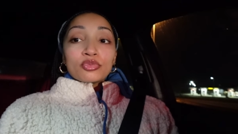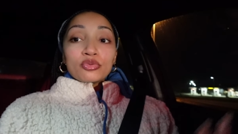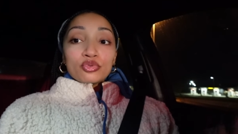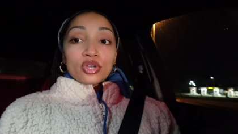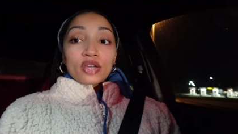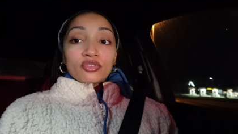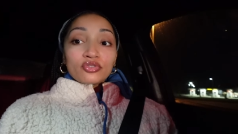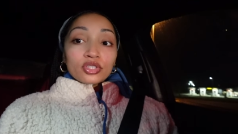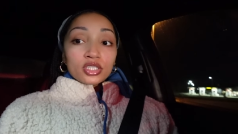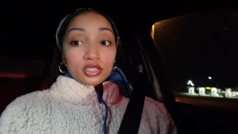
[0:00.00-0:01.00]
people you have your
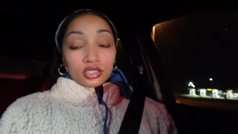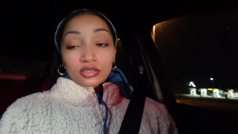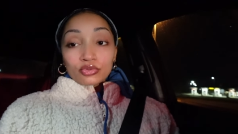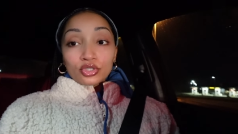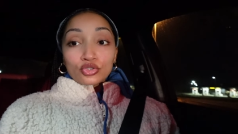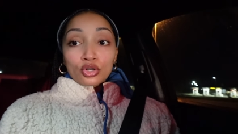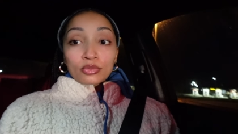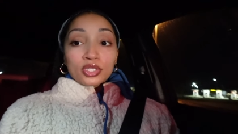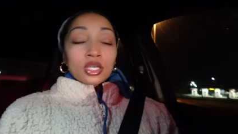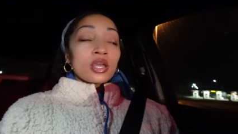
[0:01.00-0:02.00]
relationships with, you know what
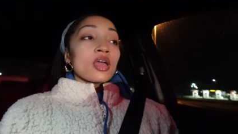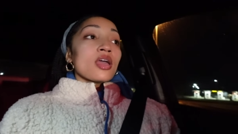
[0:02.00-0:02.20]
I'm saying?